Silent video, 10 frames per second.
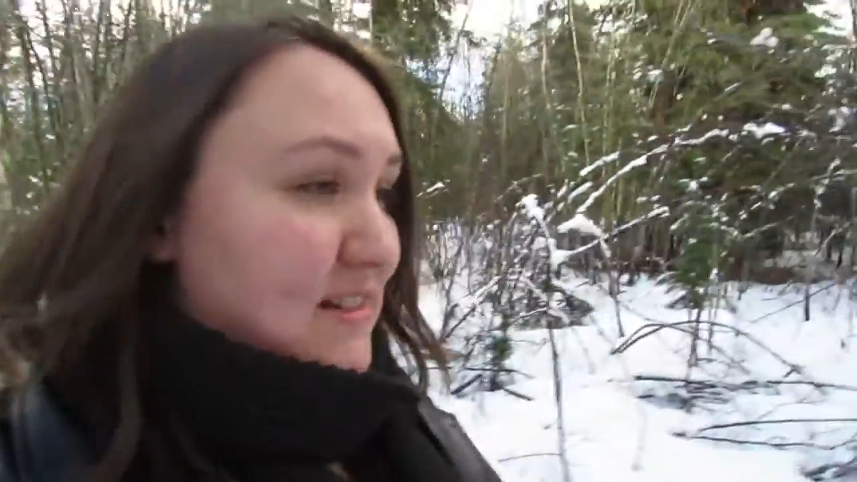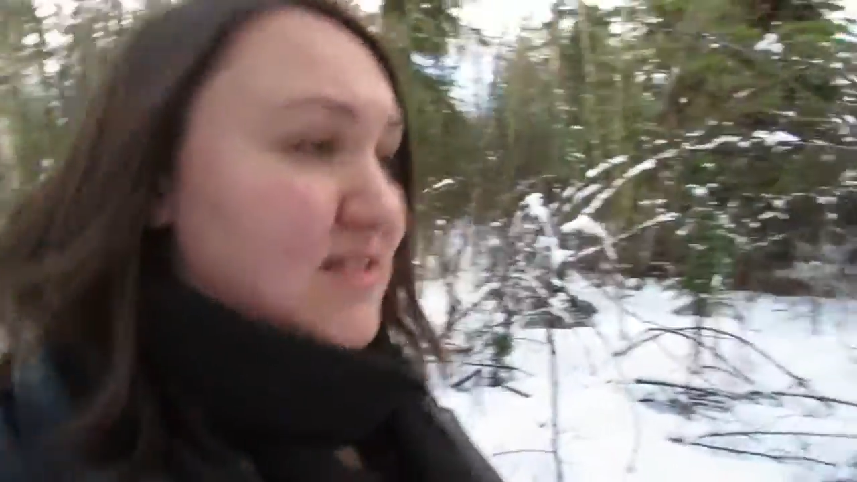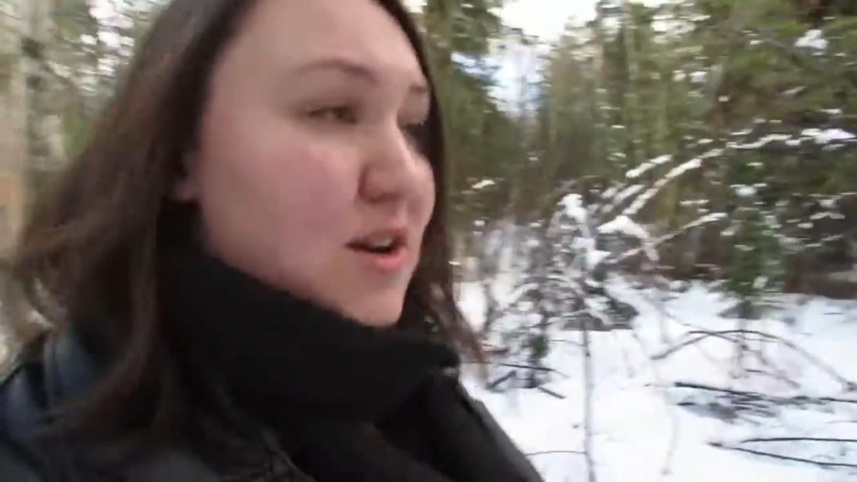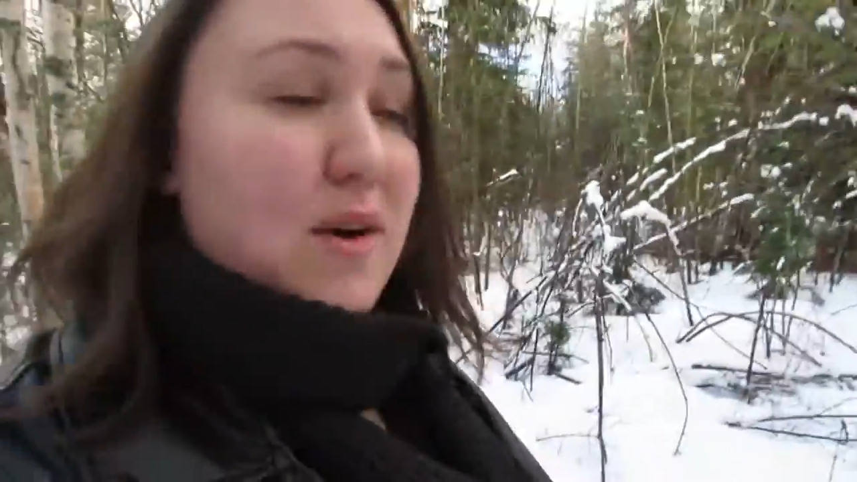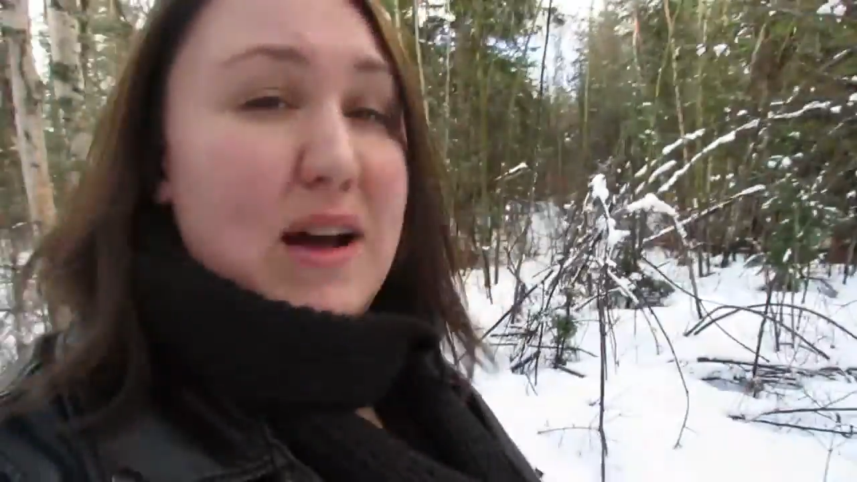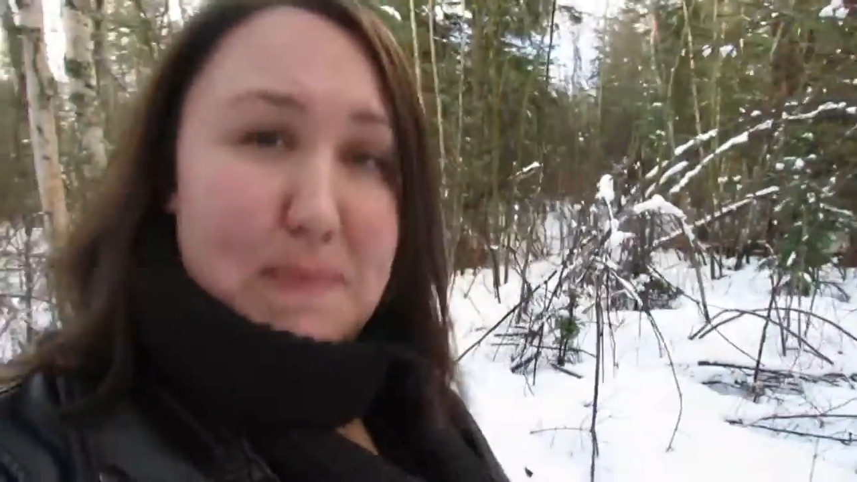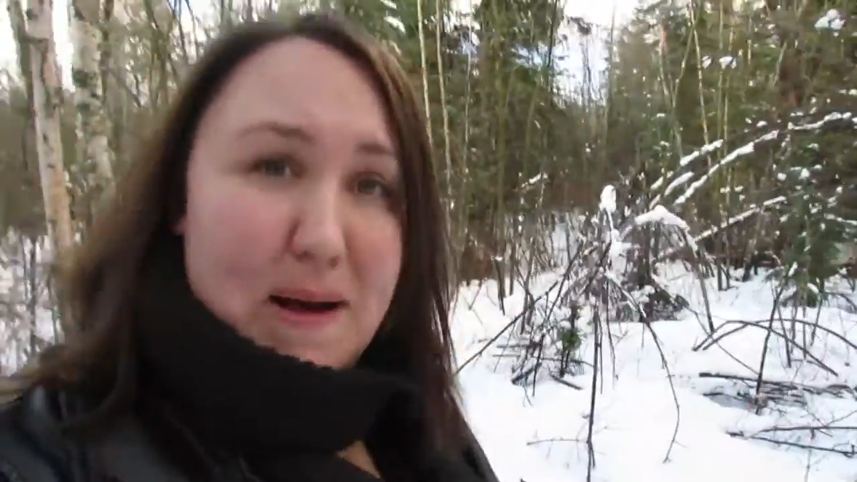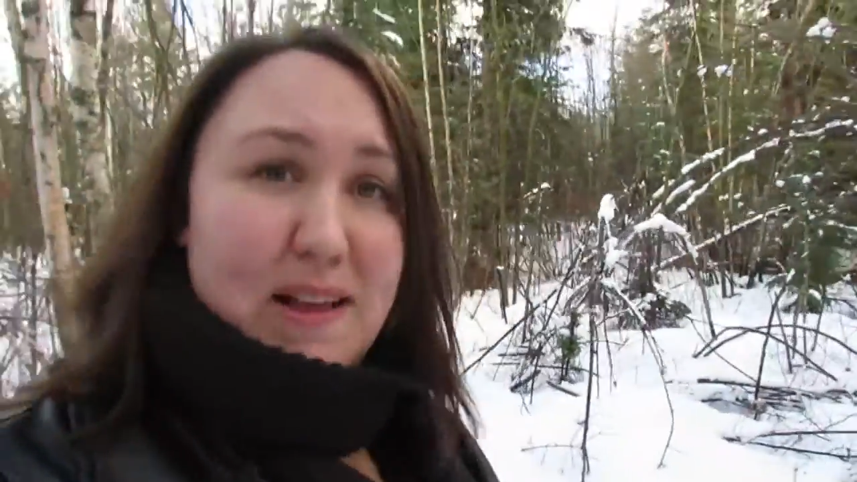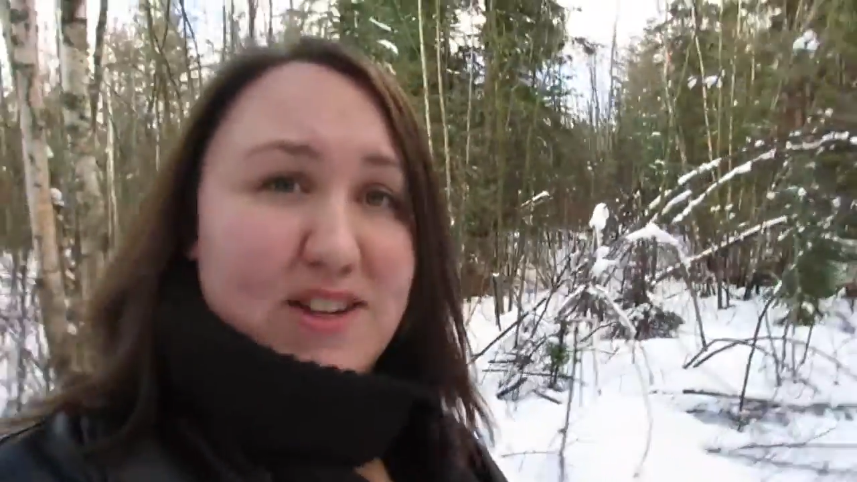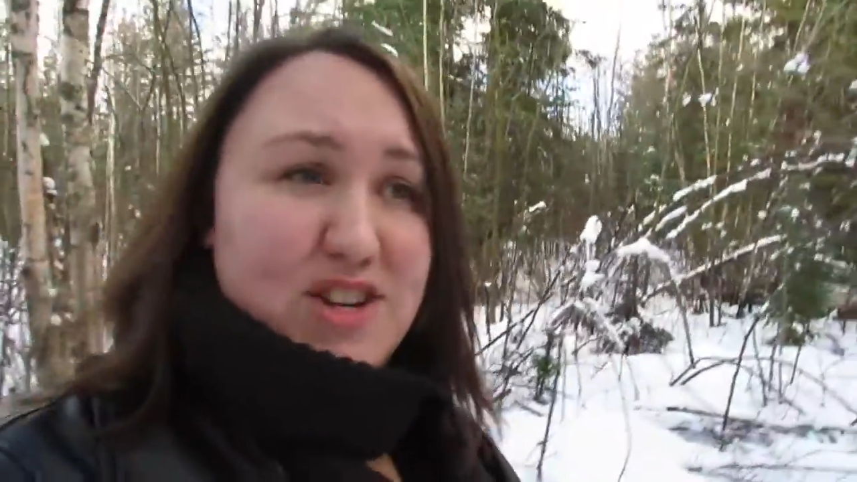So I
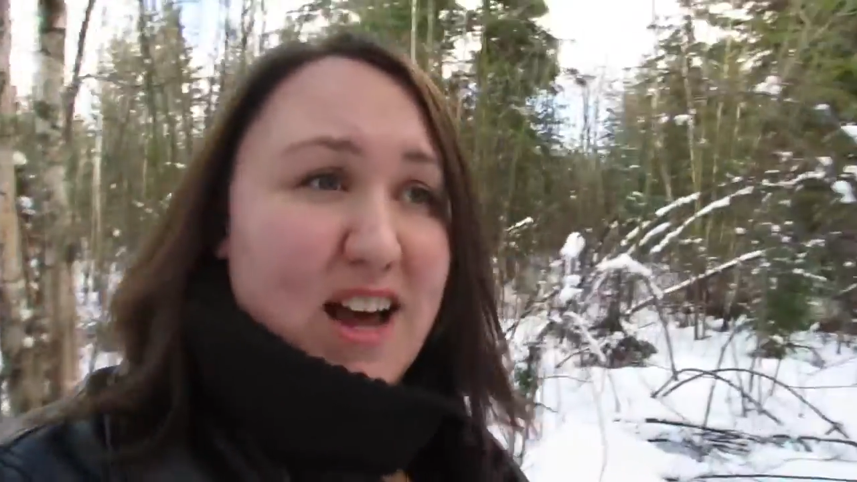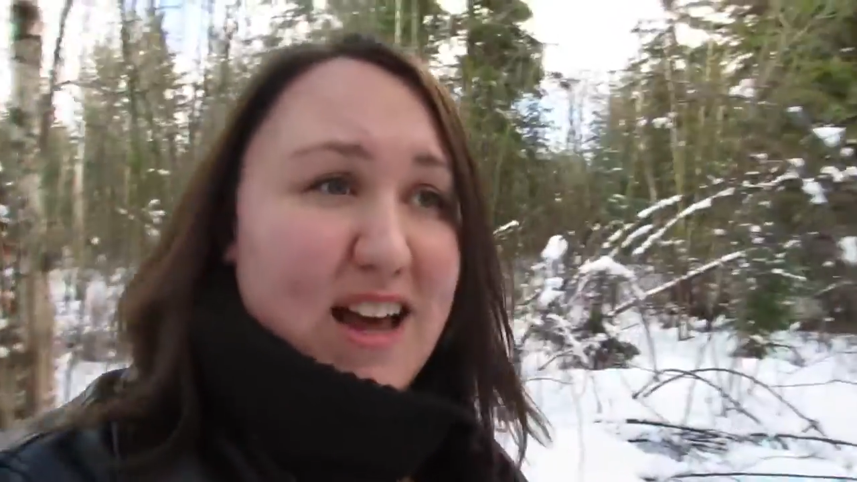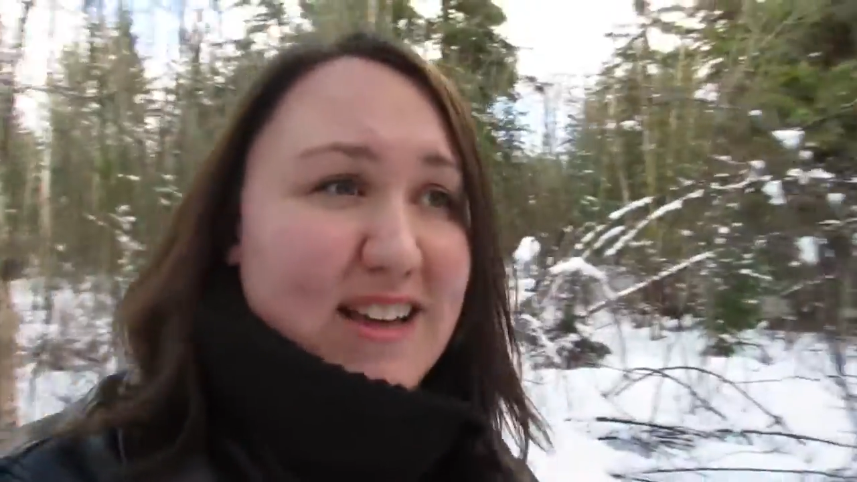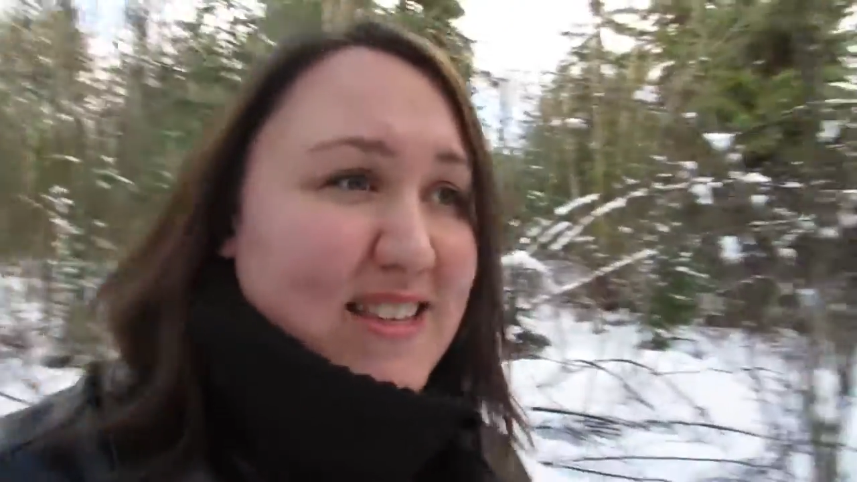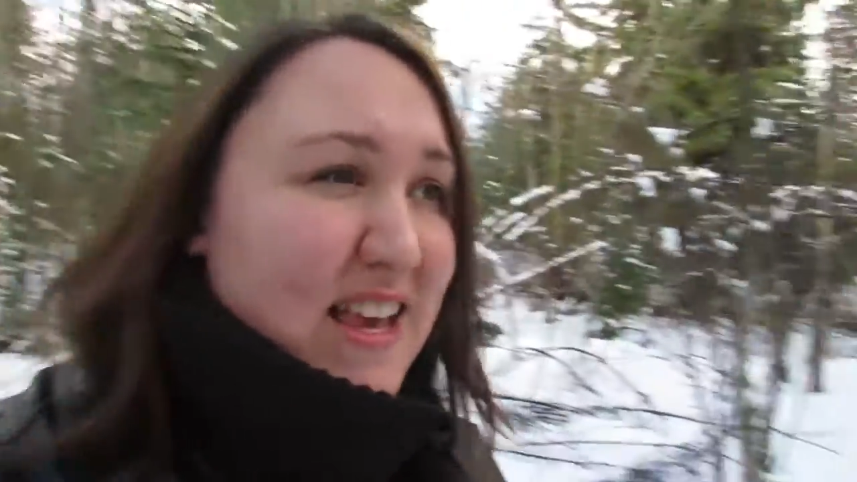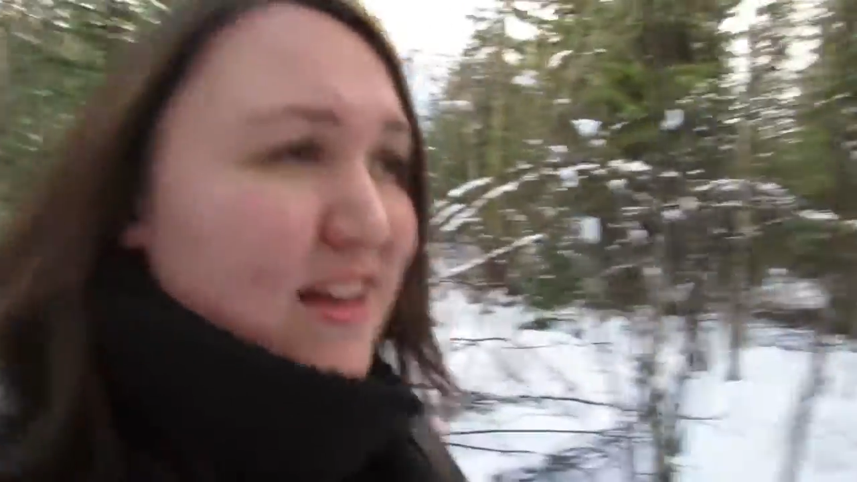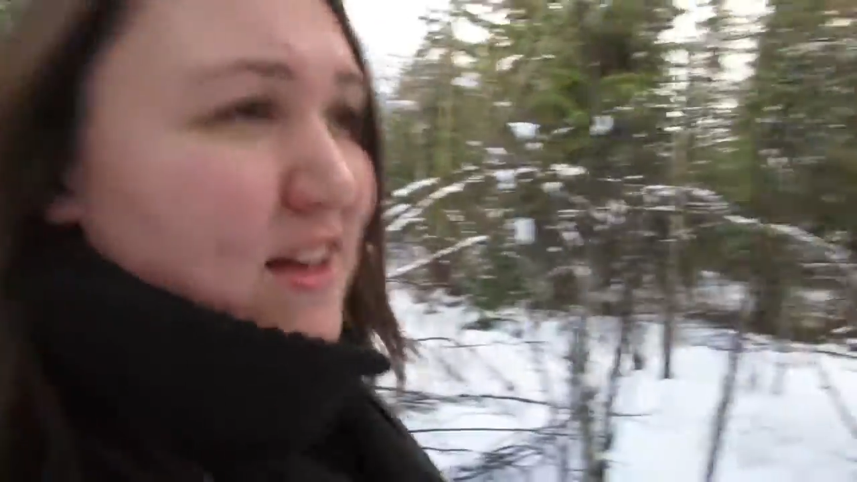apologize